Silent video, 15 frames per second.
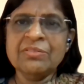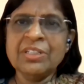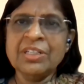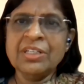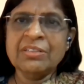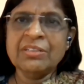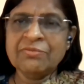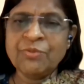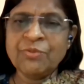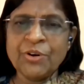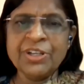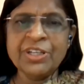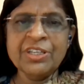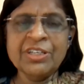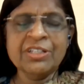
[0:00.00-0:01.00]
say
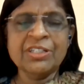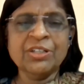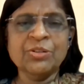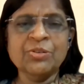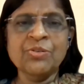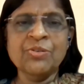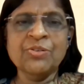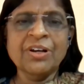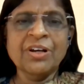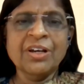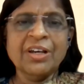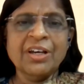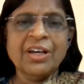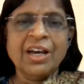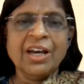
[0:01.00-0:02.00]
40 years ago,
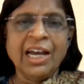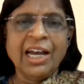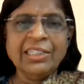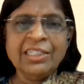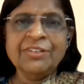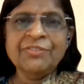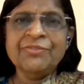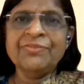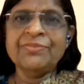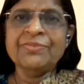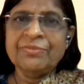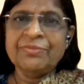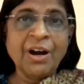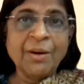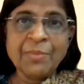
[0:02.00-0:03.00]
I think
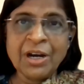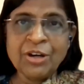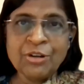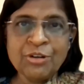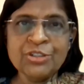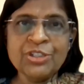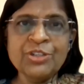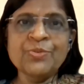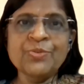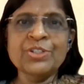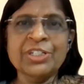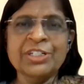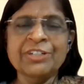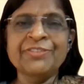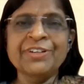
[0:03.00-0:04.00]
pharmacology
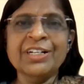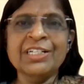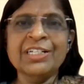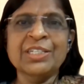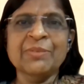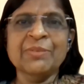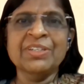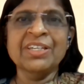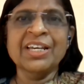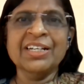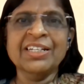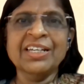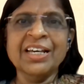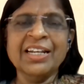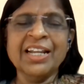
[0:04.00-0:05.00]
was difficult
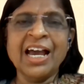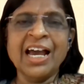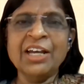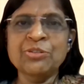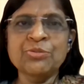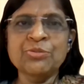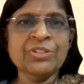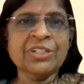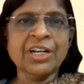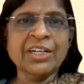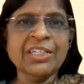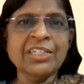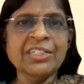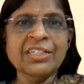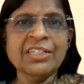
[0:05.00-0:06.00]
subject, and I had to
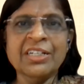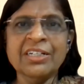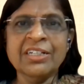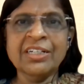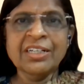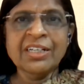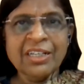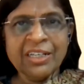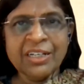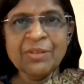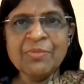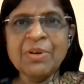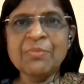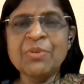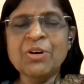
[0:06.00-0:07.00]
study and
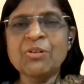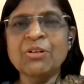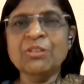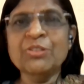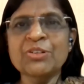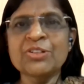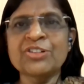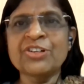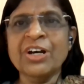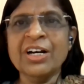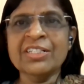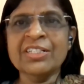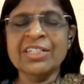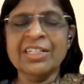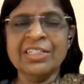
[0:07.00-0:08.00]
remember all those
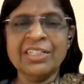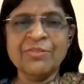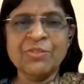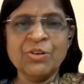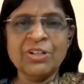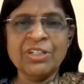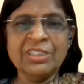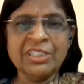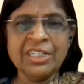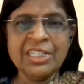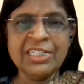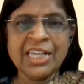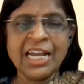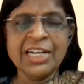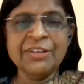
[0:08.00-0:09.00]
drugs, and there were only
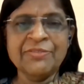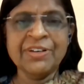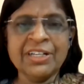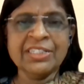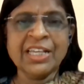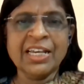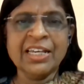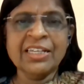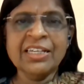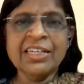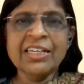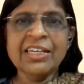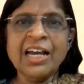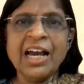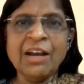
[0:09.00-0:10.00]
three side effects.
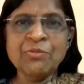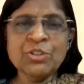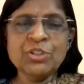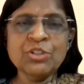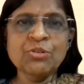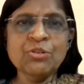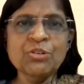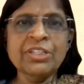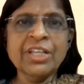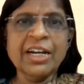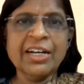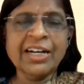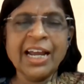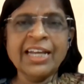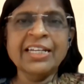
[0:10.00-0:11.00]
I was told
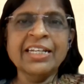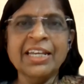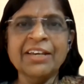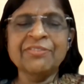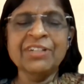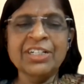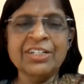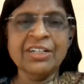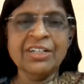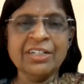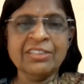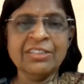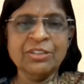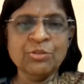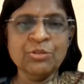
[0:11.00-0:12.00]
that write in every
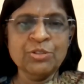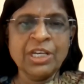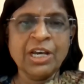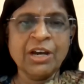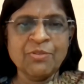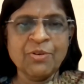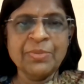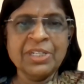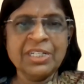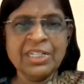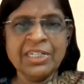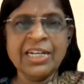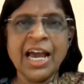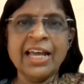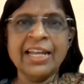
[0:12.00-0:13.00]
drug: nausea,
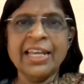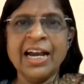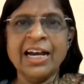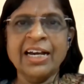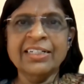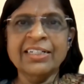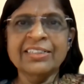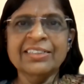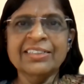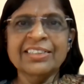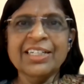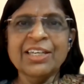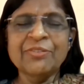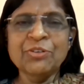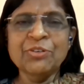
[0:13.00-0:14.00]
vomiting, diarrhea,
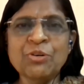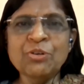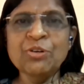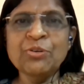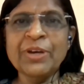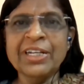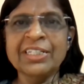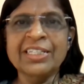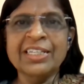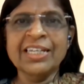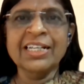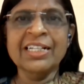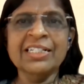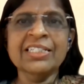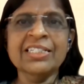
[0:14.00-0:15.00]
if you don't know
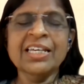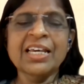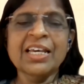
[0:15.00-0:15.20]
anything else.